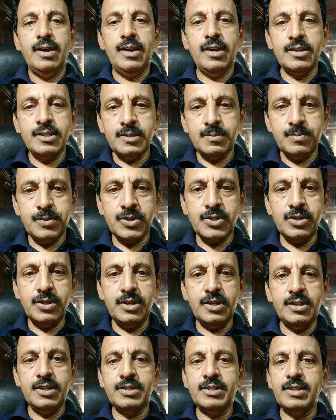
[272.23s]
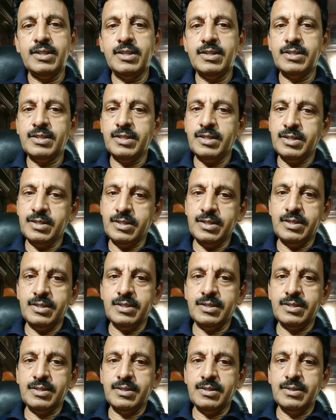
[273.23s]
especially the senior
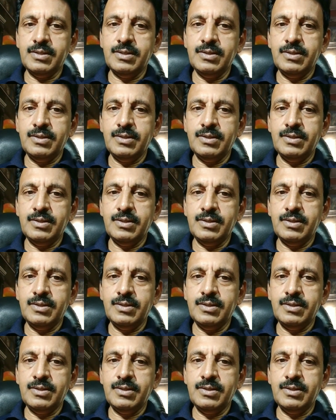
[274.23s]
citizens.